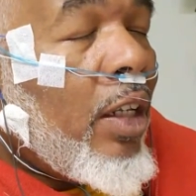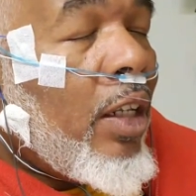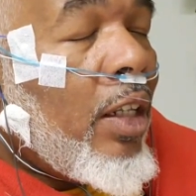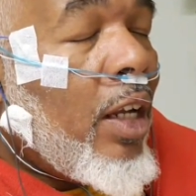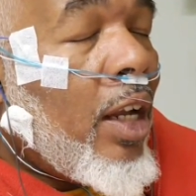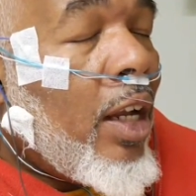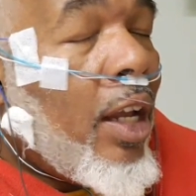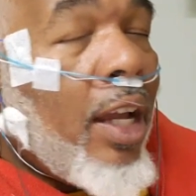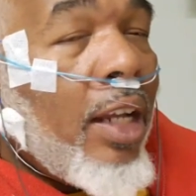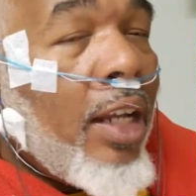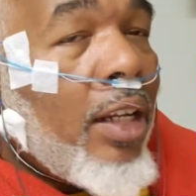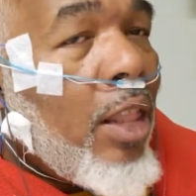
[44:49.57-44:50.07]
and then
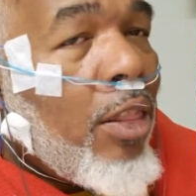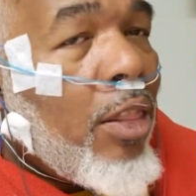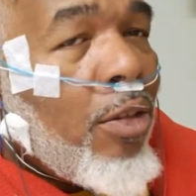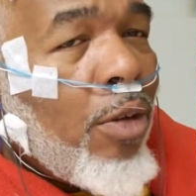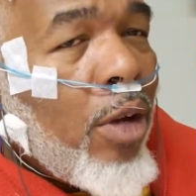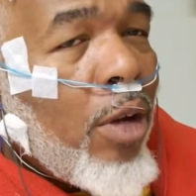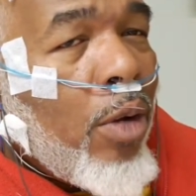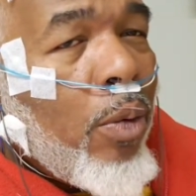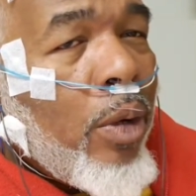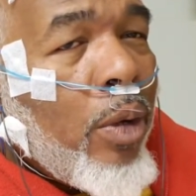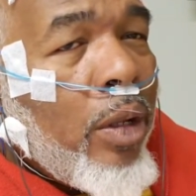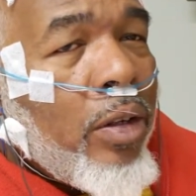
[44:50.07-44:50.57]
I had the
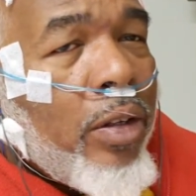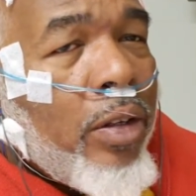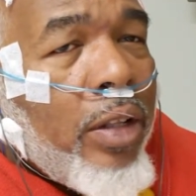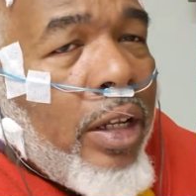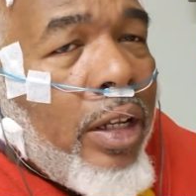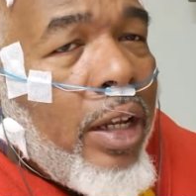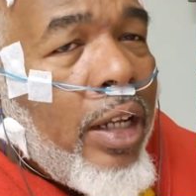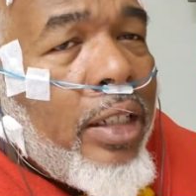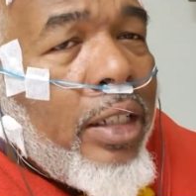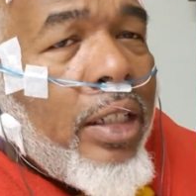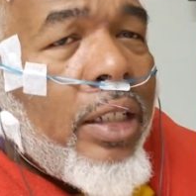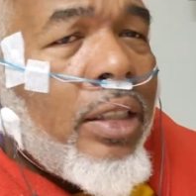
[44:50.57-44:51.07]
three wheeler,
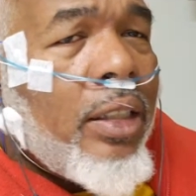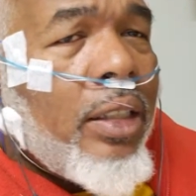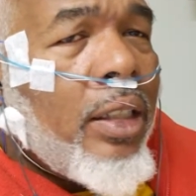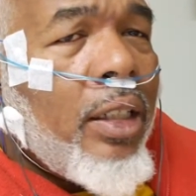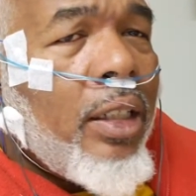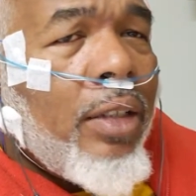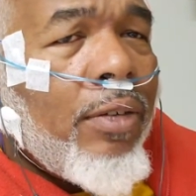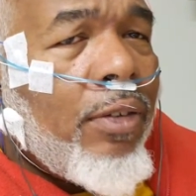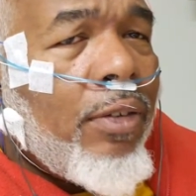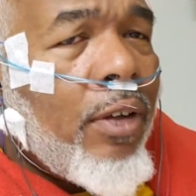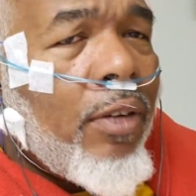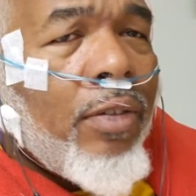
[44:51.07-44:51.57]
the
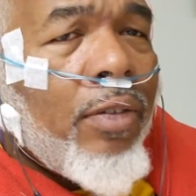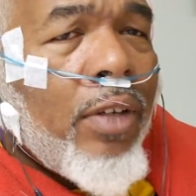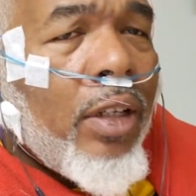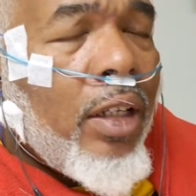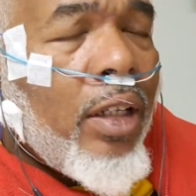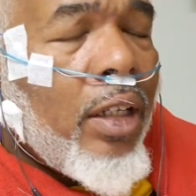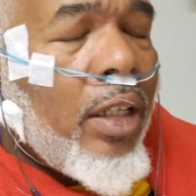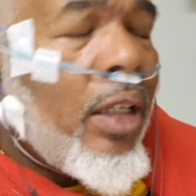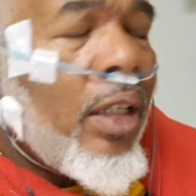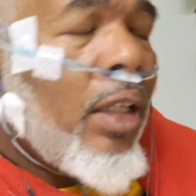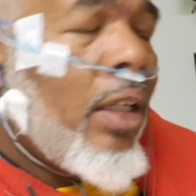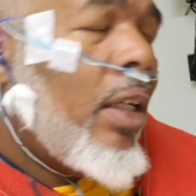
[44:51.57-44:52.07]
ATC
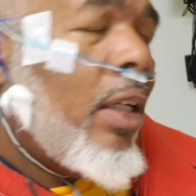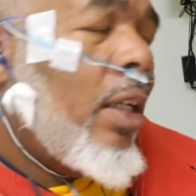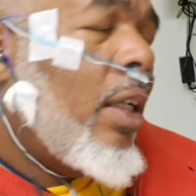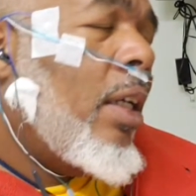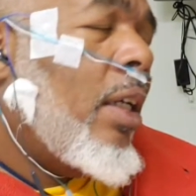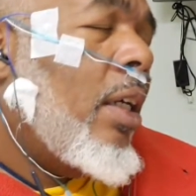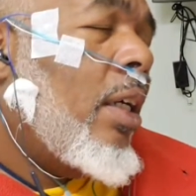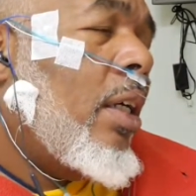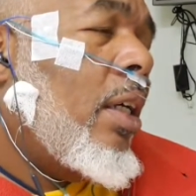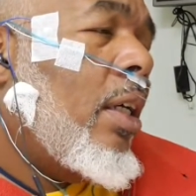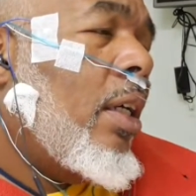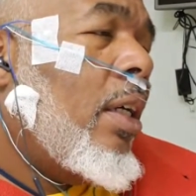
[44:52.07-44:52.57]
50
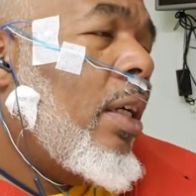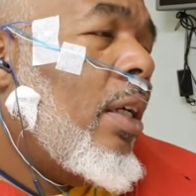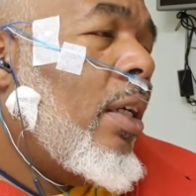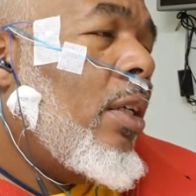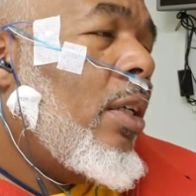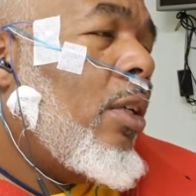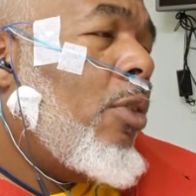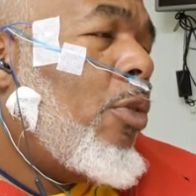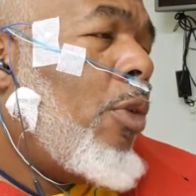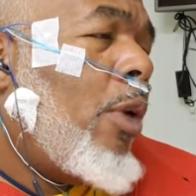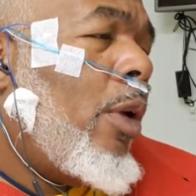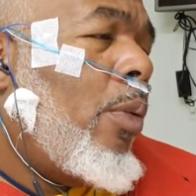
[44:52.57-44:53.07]

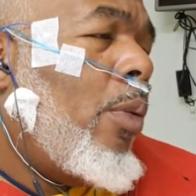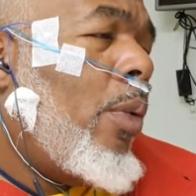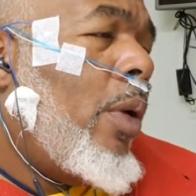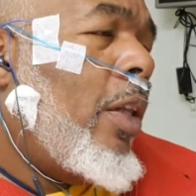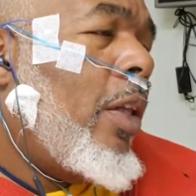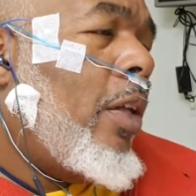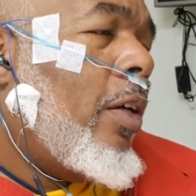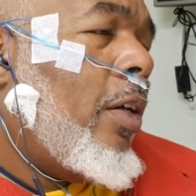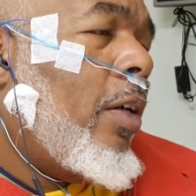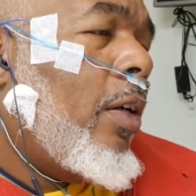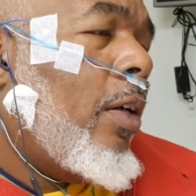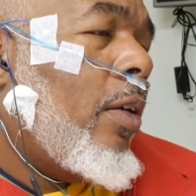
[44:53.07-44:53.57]
three
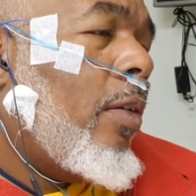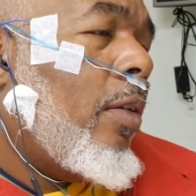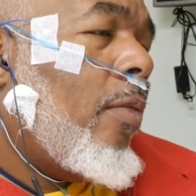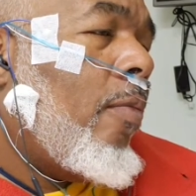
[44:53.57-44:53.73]
wheeler.